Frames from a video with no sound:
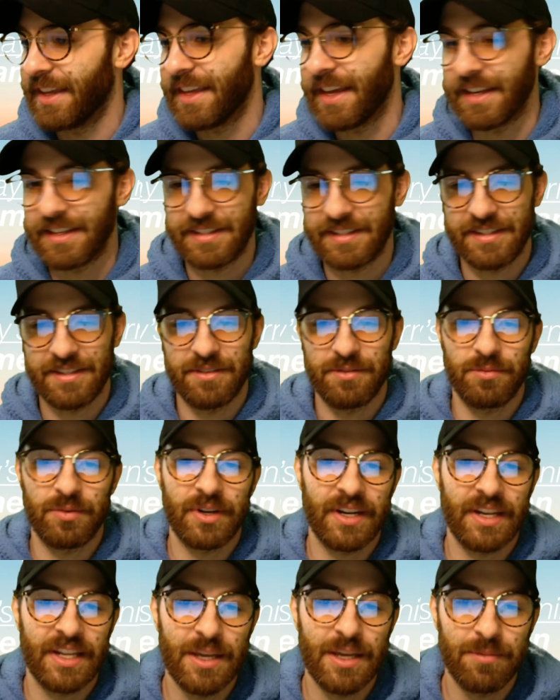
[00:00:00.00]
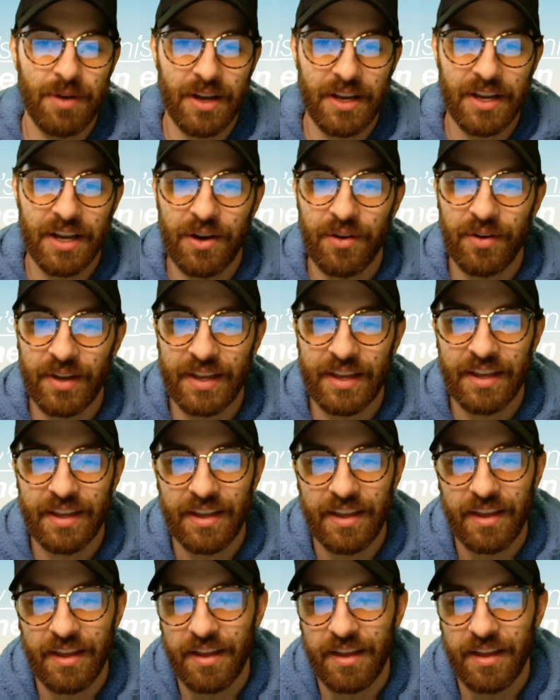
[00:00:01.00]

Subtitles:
yes, we're going to keep on going.